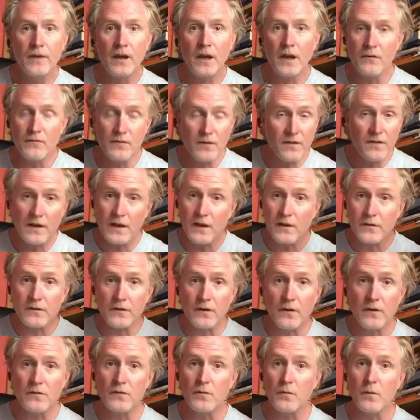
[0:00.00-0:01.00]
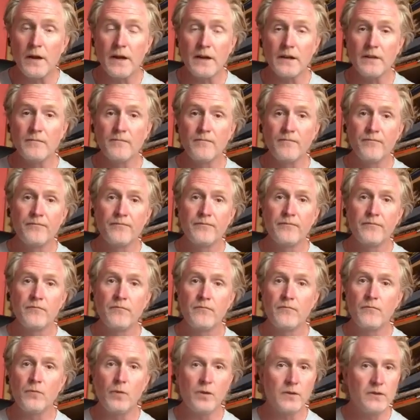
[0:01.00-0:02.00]
Everything else goes away.
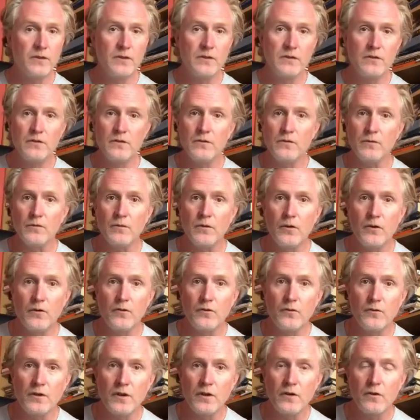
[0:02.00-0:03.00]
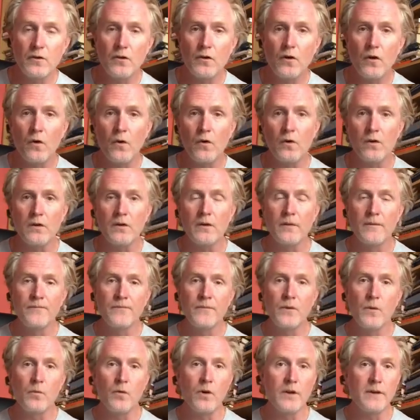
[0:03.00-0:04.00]
What do you do? Who do you call?
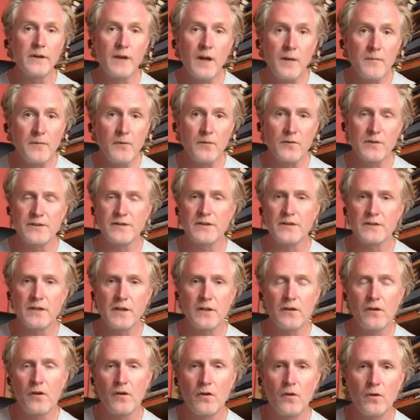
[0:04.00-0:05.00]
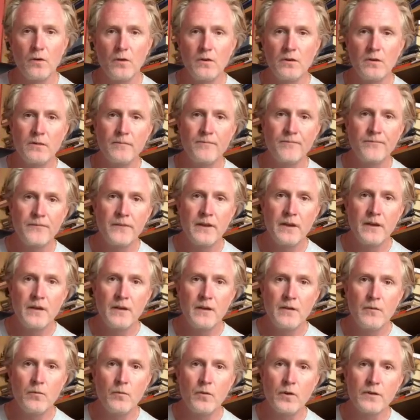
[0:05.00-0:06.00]
What number is it that you call?
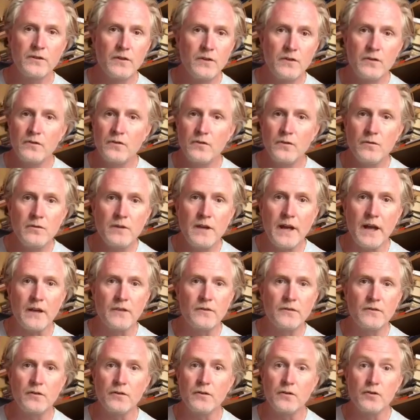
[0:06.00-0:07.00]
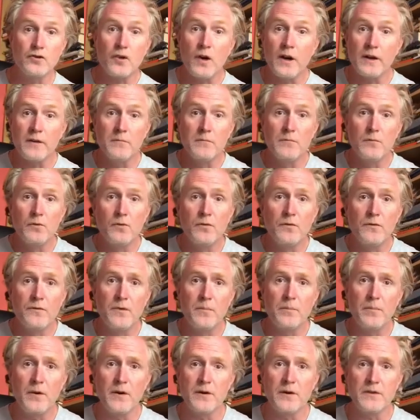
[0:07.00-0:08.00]
What do you do next? Do you try to move
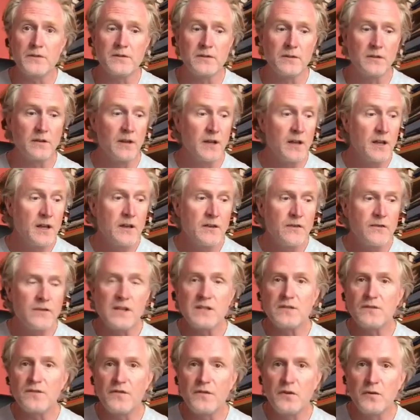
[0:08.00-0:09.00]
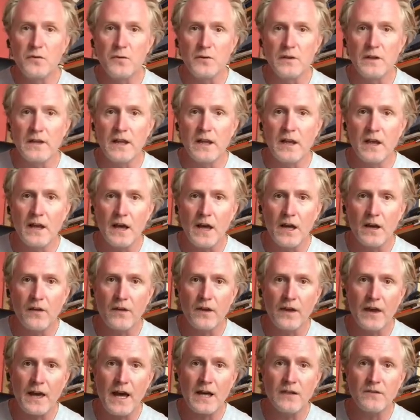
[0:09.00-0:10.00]
the person? There's fuel leaking out of the
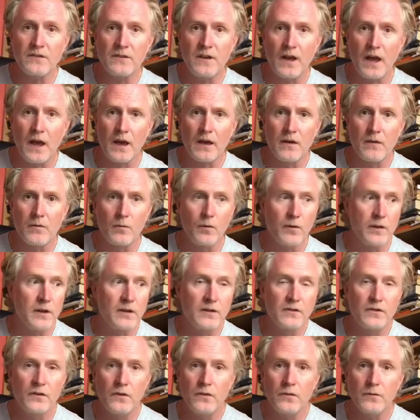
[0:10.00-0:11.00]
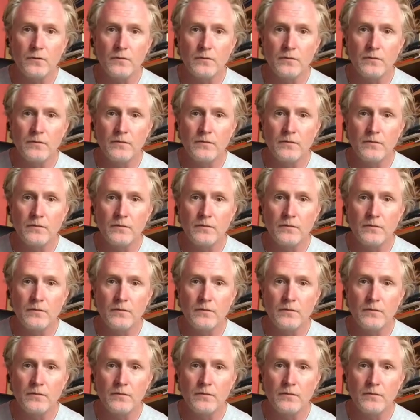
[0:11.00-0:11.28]
gas tank. What do you do?